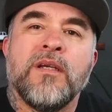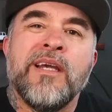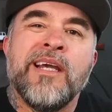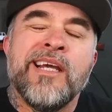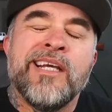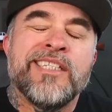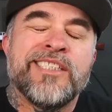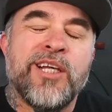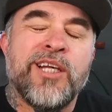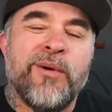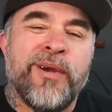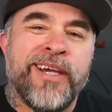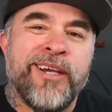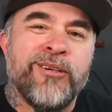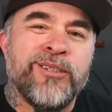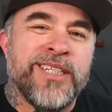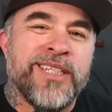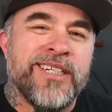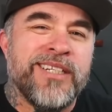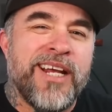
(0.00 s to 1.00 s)
So here's
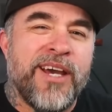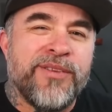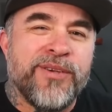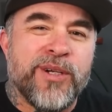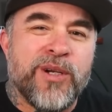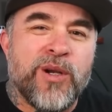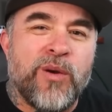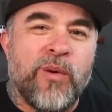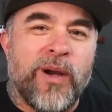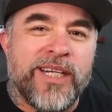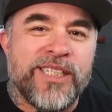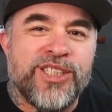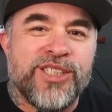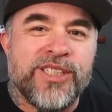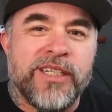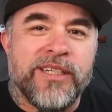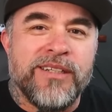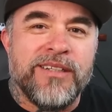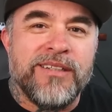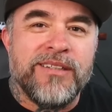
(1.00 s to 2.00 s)
another
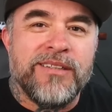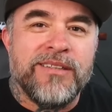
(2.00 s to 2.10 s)
question.